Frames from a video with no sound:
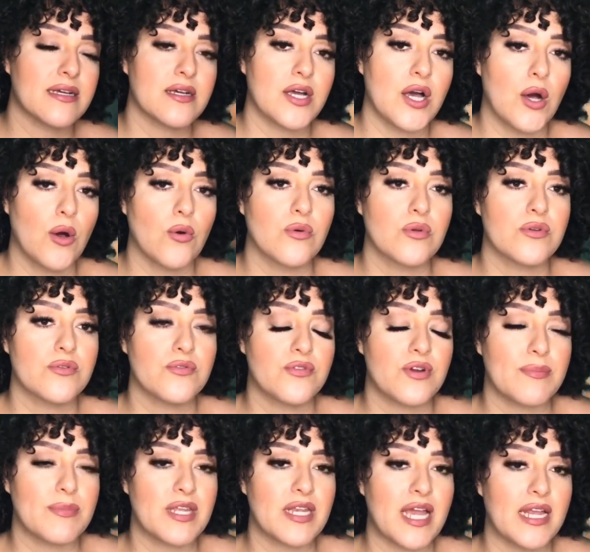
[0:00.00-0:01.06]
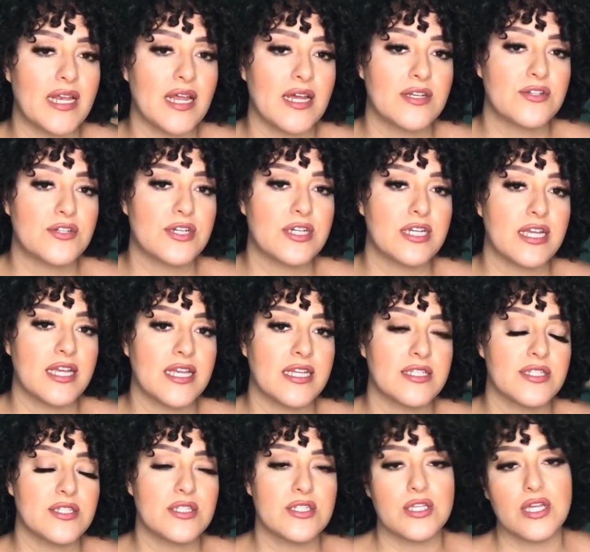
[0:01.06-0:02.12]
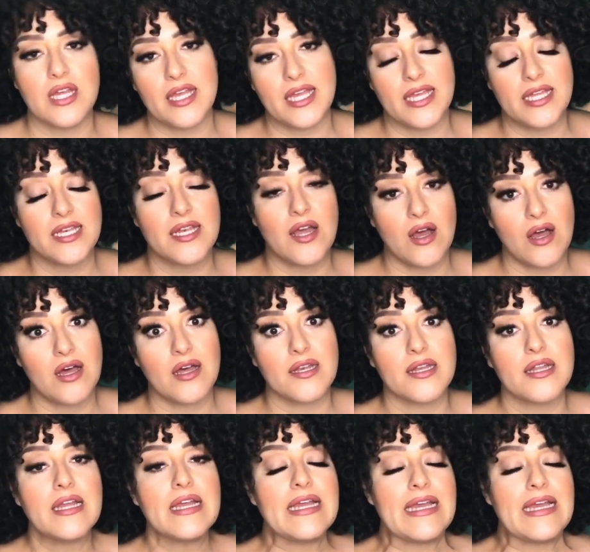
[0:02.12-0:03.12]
cone from the 900 in on